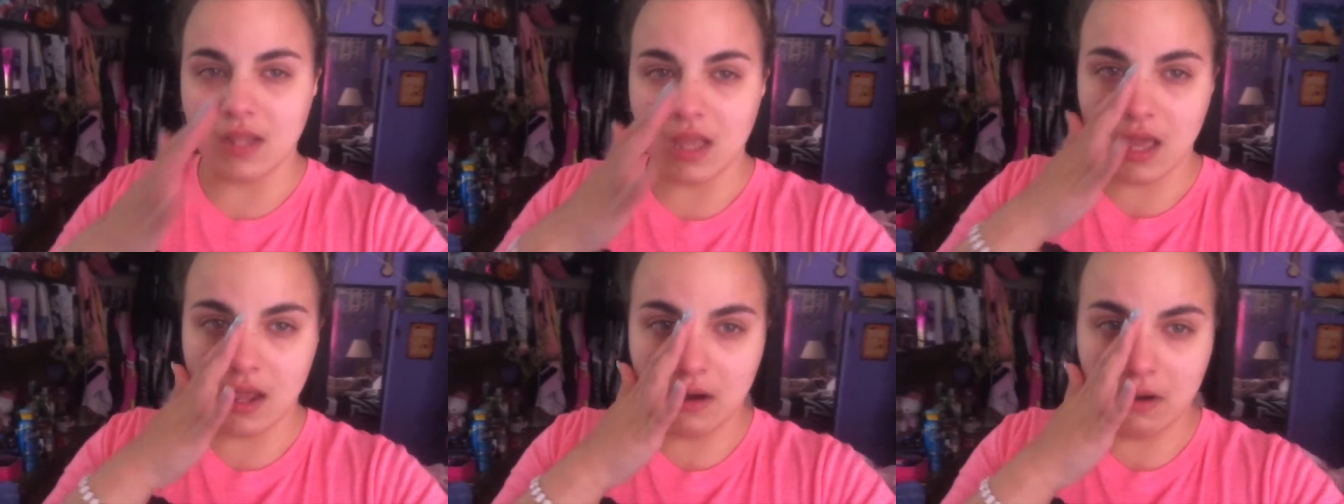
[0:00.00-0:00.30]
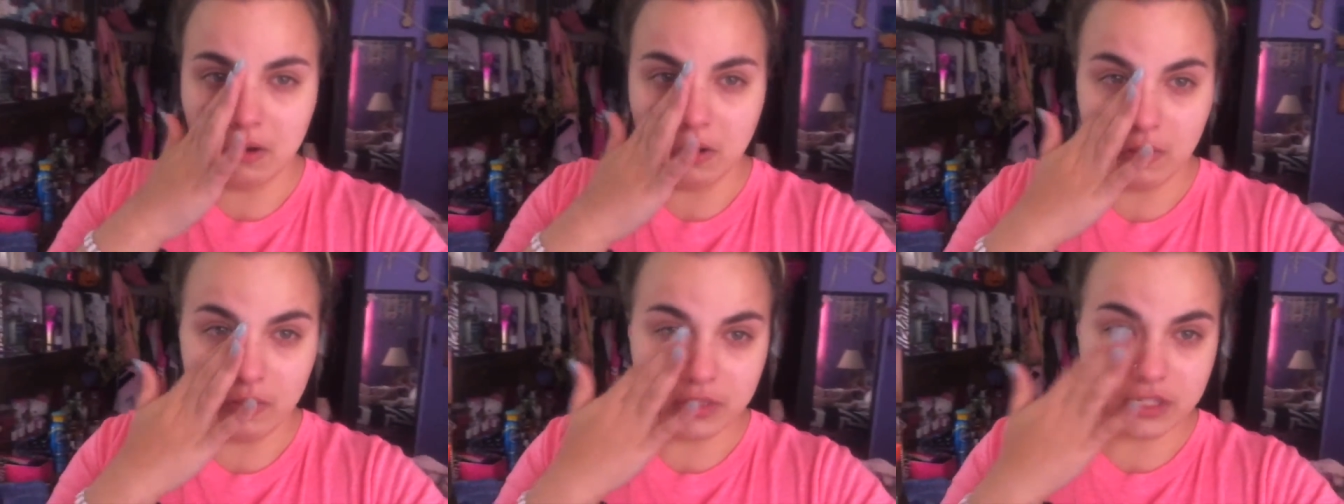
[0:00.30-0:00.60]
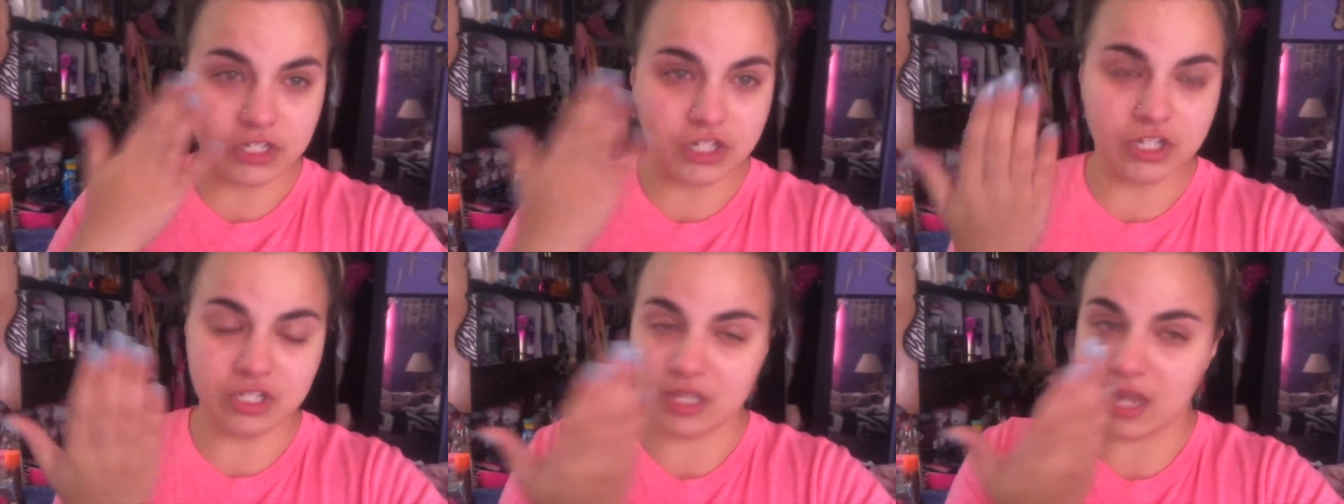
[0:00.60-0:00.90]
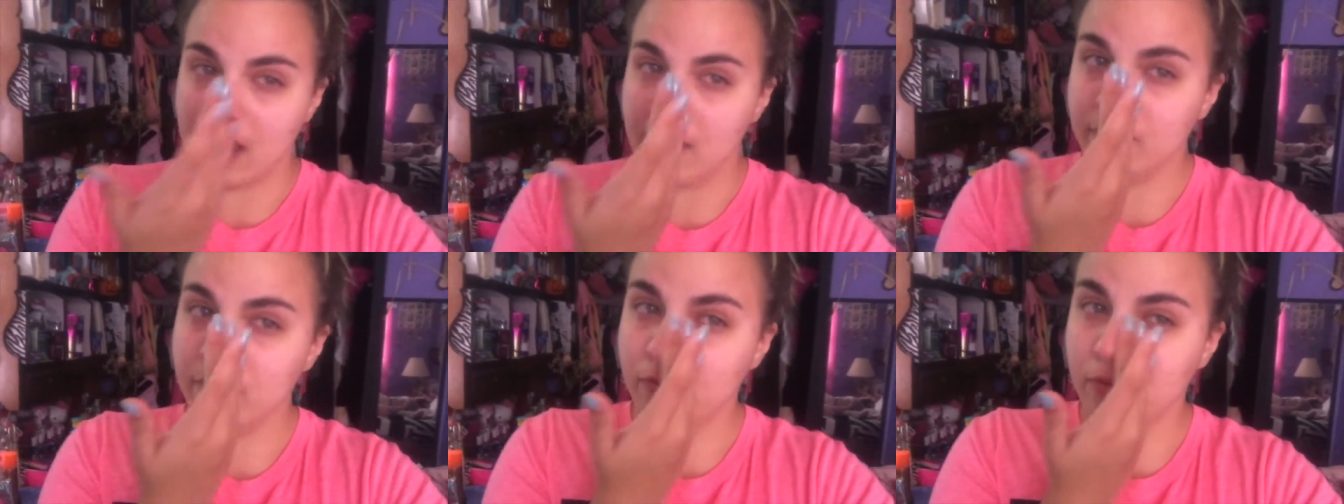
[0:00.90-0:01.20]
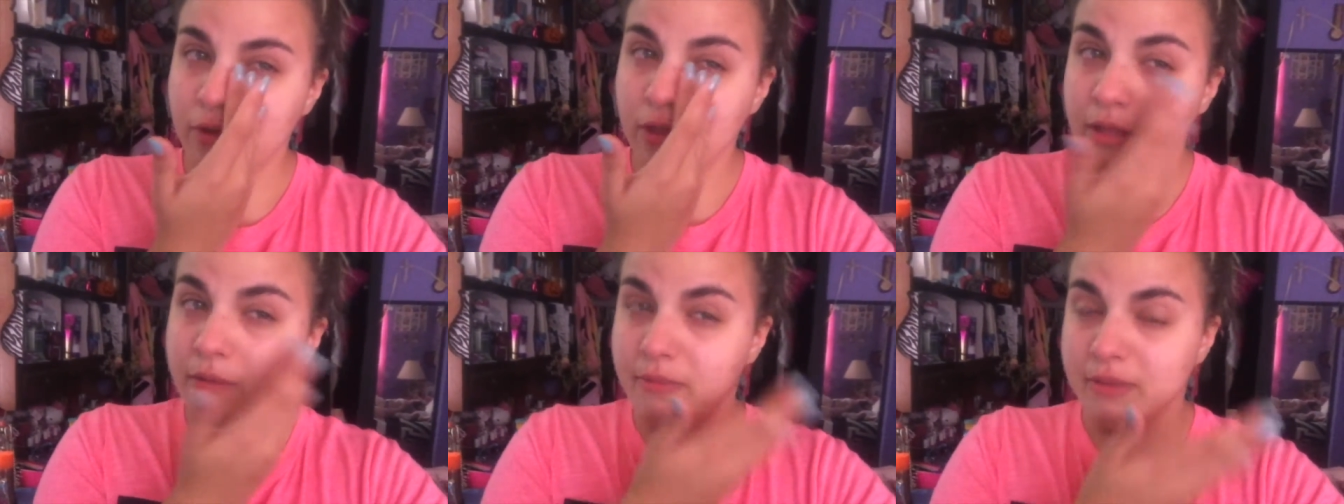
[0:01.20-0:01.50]
I don't know this just I've
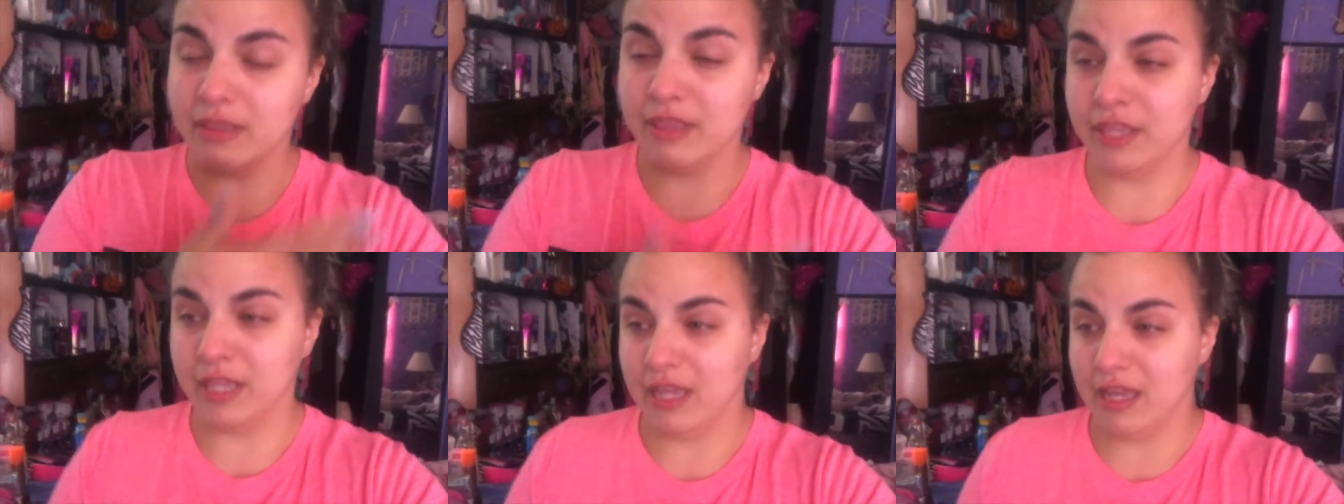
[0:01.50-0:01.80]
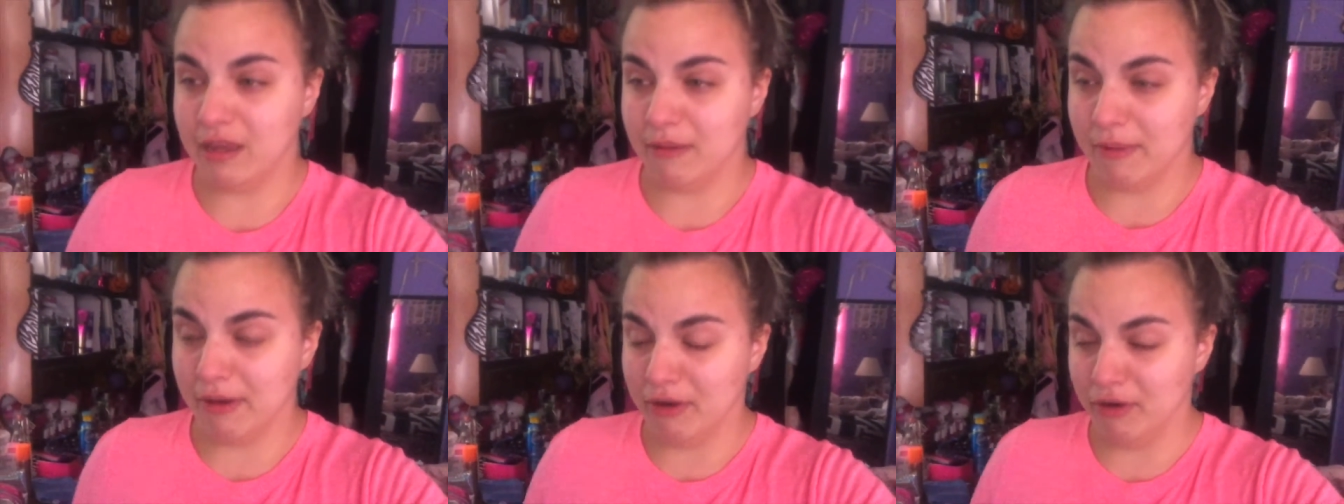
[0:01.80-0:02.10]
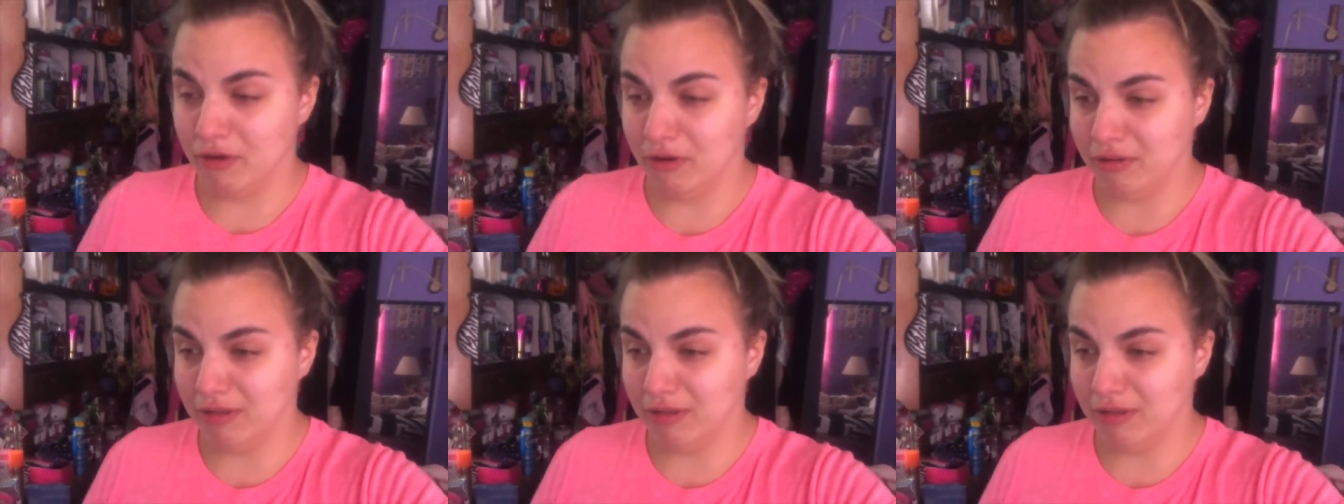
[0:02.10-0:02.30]
really been thinking about her